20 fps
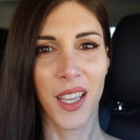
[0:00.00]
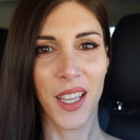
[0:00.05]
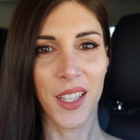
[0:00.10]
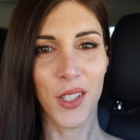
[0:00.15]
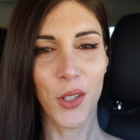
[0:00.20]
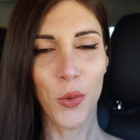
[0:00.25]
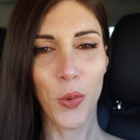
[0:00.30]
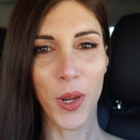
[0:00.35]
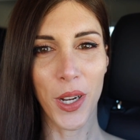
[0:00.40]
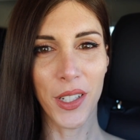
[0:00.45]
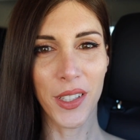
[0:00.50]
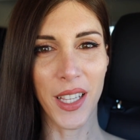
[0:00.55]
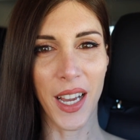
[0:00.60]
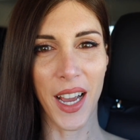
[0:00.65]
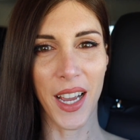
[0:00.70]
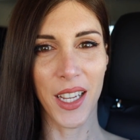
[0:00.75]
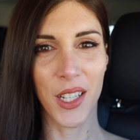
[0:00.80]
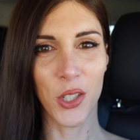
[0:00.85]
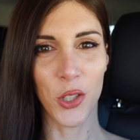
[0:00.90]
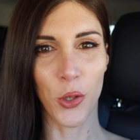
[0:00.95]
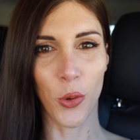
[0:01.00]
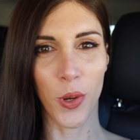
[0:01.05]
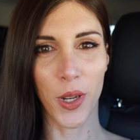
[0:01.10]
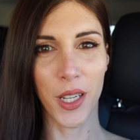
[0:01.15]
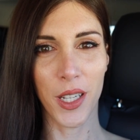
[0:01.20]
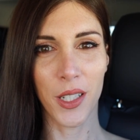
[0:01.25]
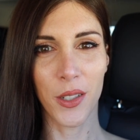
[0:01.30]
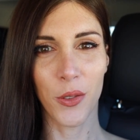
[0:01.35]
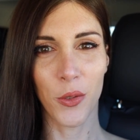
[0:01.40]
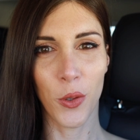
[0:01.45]
Is it weird that I
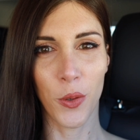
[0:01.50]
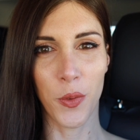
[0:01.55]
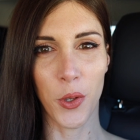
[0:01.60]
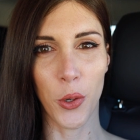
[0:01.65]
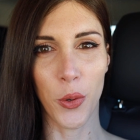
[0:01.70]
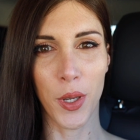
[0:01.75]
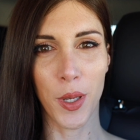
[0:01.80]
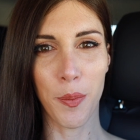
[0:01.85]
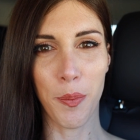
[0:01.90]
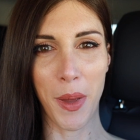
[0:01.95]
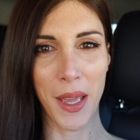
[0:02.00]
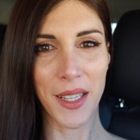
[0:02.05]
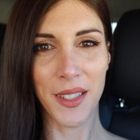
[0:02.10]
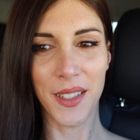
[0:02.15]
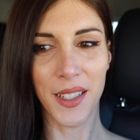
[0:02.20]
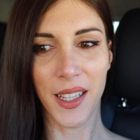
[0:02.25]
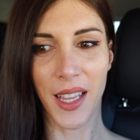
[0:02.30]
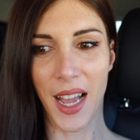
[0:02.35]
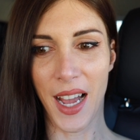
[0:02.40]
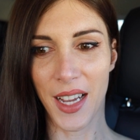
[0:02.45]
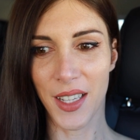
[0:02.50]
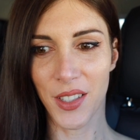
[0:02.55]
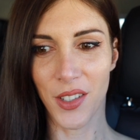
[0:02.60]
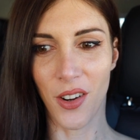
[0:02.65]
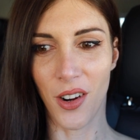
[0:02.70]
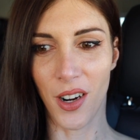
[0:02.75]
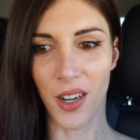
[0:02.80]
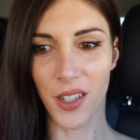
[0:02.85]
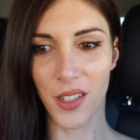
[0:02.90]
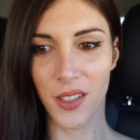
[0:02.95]
enjoy reviewing basic ass
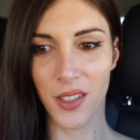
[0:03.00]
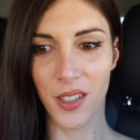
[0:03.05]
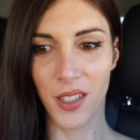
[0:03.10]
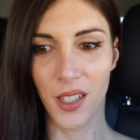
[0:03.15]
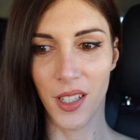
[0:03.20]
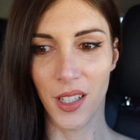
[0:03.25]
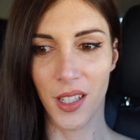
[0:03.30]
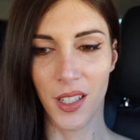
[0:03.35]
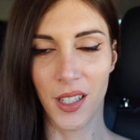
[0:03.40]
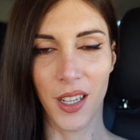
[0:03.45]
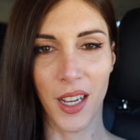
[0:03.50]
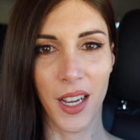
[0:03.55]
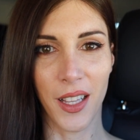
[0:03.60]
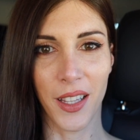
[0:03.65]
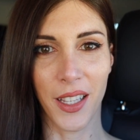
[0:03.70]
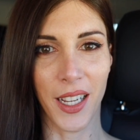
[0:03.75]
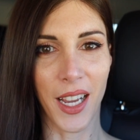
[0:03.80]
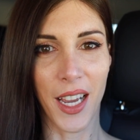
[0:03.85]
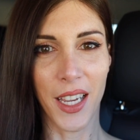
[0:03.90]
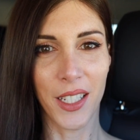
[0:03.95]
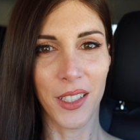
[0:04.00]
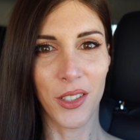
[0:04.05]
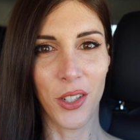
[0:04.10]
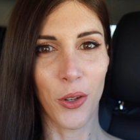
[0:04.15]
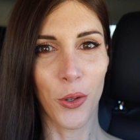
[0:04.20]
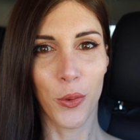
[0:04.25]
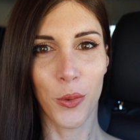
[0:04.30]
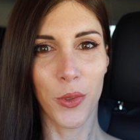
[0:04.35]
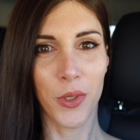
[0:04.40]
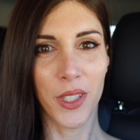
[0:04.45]
cars? Like, I
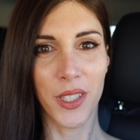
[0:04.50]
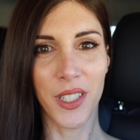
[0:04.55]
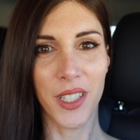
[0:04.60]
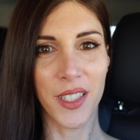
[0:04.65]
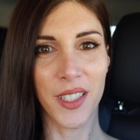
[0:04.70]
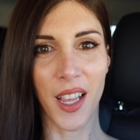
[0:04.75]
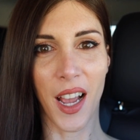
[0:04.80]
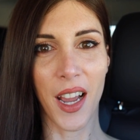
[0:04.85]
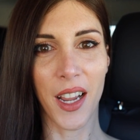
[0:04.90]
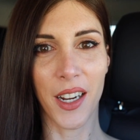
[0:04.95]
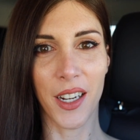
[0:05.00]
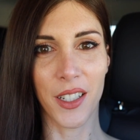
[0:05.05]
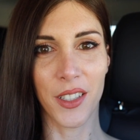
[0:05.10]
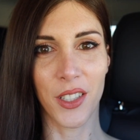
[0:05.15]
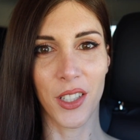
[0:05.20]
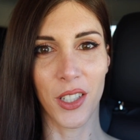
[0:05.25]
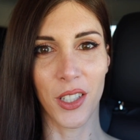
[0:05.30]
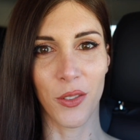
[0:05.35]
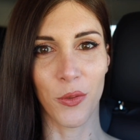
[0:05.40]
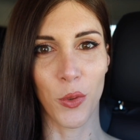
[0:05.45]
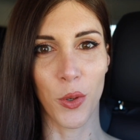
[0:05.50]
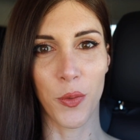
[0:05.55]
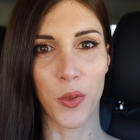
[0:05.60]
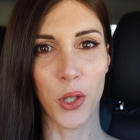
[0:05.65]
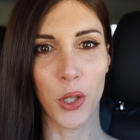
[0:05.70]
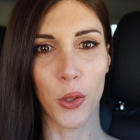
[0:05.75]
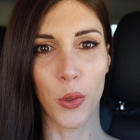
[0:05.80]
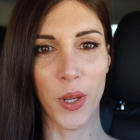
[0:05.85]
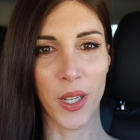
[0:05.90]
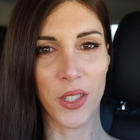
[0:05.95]
don't really desire to
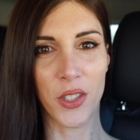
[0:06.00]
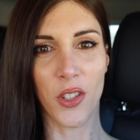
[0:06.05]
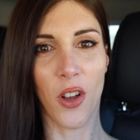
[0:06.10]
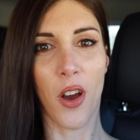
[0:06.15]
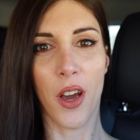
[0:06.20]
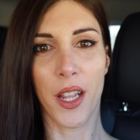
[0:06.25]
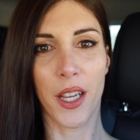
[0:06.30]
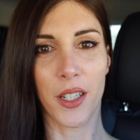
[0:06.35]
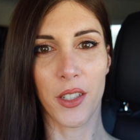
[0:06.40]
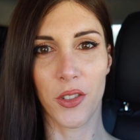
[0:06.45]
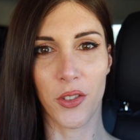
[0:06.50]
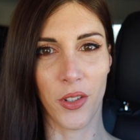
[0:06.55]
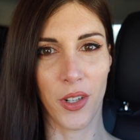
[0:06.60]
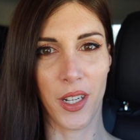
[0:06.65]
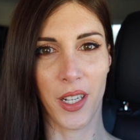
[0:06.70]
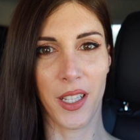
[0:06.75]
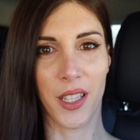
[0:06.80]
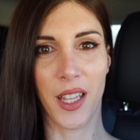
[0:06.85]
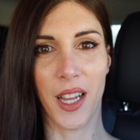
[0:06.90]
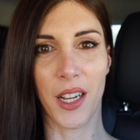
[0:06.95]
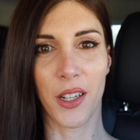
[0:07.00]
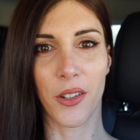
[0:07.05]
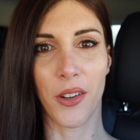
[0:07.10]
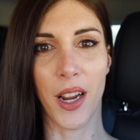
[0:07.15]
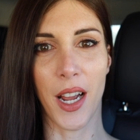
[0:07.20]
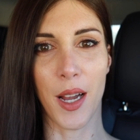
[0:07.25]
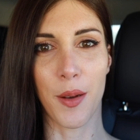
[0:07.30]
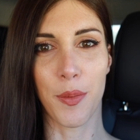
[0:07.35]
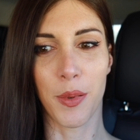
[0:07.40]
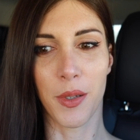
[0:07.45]
review exotics or any of that
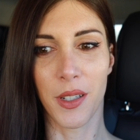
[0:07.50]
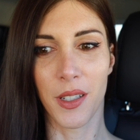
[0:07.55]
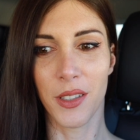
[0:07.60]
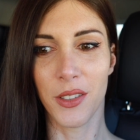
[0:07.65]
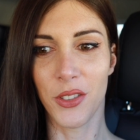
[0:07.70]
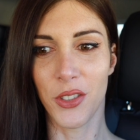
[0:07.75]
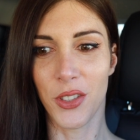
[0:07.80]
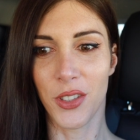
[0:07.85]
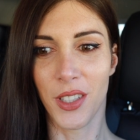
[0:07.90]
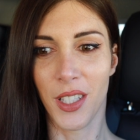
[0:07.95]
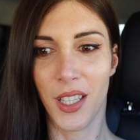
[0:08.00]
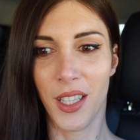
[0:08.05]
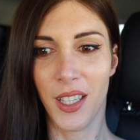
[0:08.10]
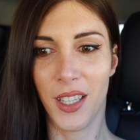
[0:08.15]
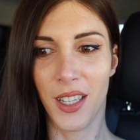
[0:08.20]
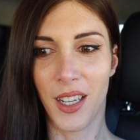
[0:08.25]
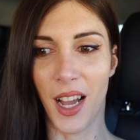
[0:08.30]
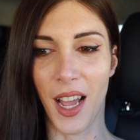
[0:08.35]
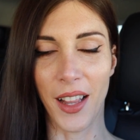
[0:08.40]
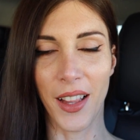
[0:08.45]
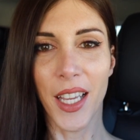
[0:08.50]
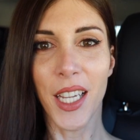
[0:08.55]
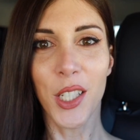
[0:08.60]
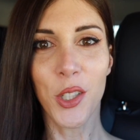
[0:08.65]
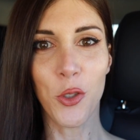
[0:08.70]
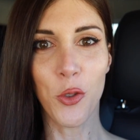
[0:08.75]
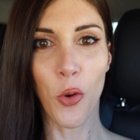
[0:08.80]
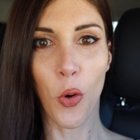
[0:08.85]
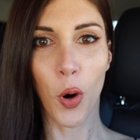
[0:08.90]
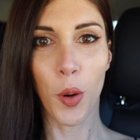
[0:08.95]
crap. Just, I
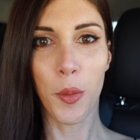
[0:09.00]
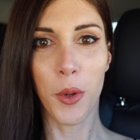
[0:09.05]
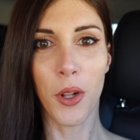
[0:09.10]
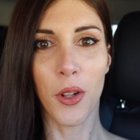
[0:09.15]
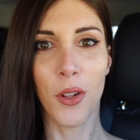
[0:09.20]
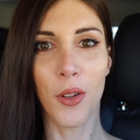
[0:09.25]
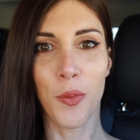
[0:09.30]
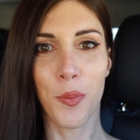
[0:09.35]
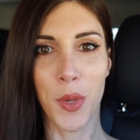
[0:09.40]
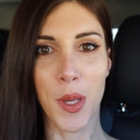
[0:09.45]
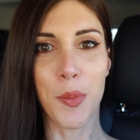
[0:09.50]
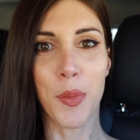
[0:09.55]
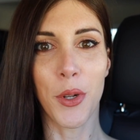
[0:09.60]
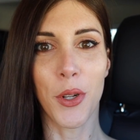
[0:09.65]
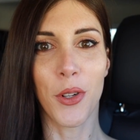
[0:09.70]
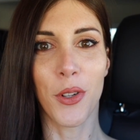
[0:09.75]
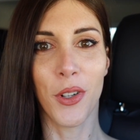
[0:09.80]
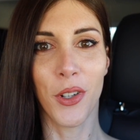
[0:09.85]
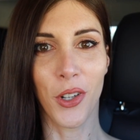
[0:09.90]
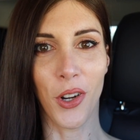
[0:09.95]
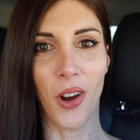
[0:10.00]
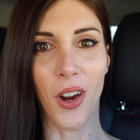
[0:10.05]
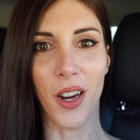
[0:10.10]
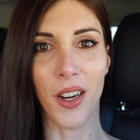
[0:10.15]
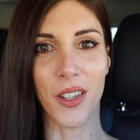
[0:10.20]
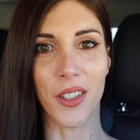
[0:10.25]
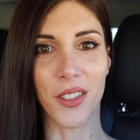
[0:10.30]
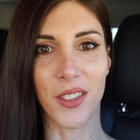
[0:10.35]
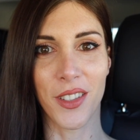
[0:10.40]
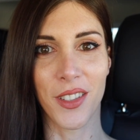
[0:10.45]
like normal people
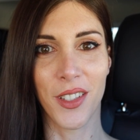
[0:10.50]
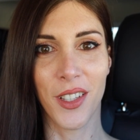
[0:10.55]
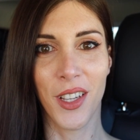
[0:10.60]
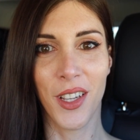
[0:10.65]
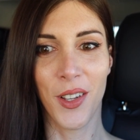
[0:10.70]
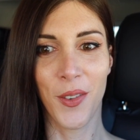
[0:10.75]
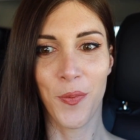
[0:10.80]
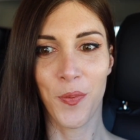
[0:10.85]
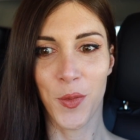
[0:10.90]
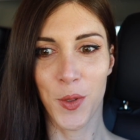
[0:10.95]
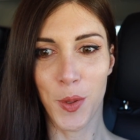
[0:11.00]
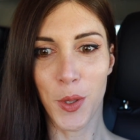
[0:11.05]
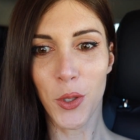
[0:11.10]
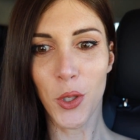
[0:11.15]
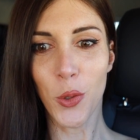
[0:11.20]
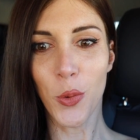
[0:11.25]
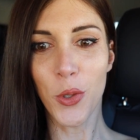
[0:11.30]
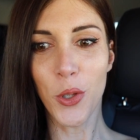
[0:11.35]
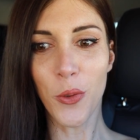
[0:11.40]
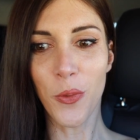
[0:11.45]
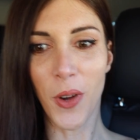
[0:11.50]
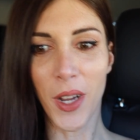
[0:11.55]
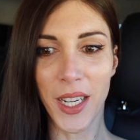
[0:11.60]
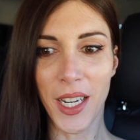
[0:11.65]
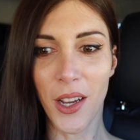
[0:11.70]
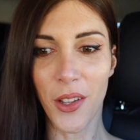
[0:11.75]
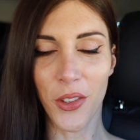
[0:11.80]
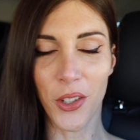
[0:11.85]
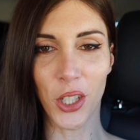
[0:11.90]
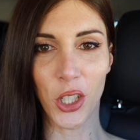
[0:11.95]
cars. Especially when you
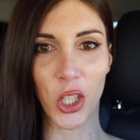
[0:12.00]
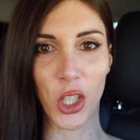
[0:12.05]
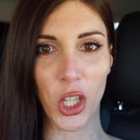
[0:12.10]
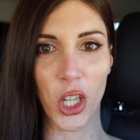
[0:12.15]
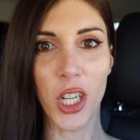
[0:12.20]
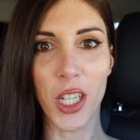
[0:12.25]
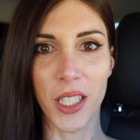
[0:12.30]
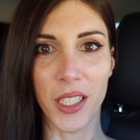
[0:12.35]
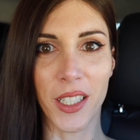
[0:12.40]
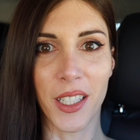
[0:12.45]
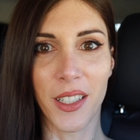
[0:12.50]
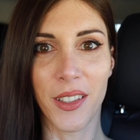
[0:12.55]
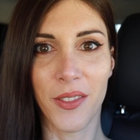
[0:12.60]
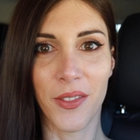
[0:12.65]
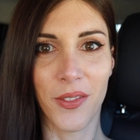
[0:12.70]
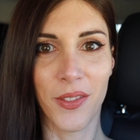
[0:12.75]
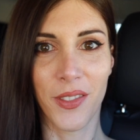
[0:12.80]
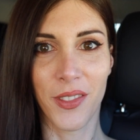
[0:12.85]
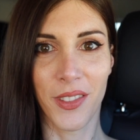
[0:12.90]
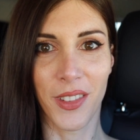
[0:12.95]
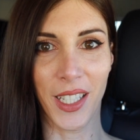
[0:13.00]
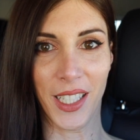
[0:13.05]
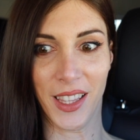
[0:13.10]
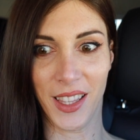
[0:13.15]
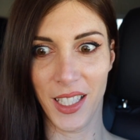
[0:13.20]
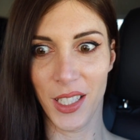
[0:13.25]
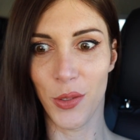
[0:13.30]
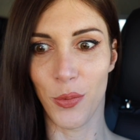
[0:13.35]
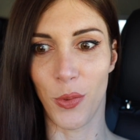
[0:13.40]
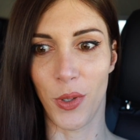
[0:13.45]
find out they're good.
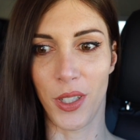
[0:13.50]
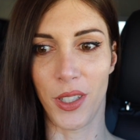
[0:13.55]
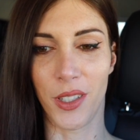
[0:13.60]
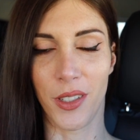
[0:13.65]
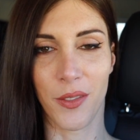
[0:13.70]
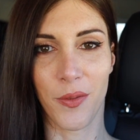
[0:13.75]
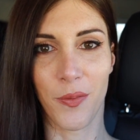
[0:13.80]
Like this one.